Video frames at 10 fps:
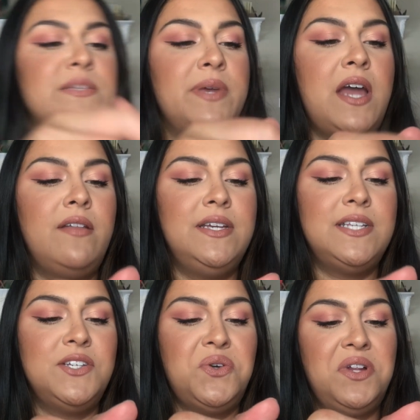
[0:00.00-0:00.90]
but not least, I
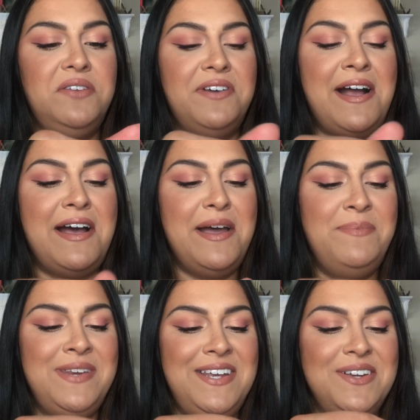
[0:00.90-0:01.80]
totally forgot. I'm
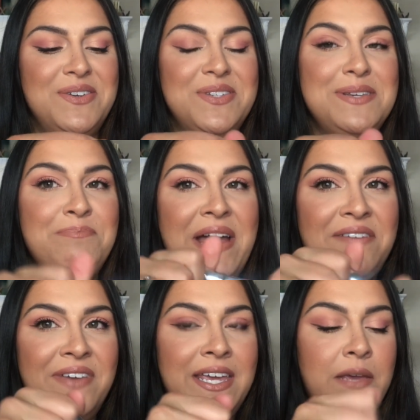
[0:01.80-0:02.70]
gonna use
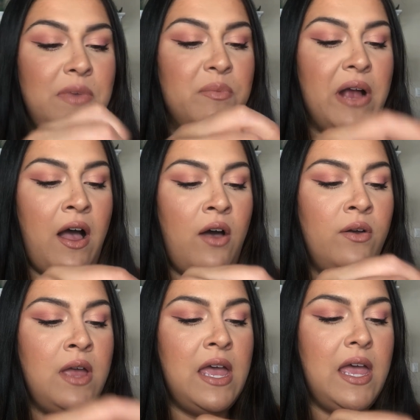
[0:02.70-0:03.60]
Benefit Gimme Brow
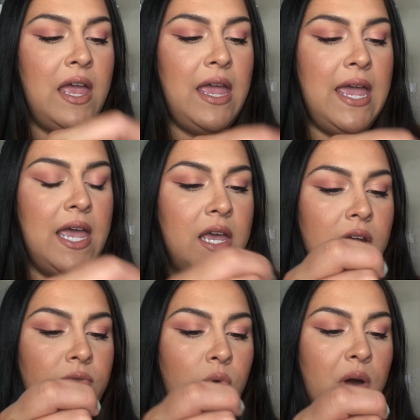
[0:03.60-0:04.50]
in
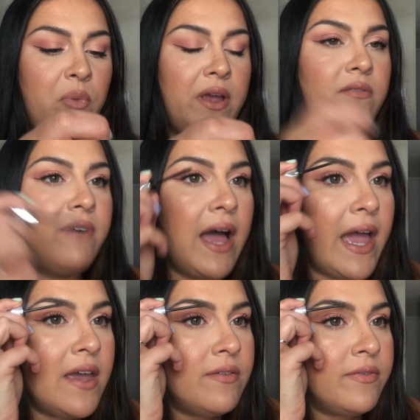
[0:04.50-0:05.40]
4.5.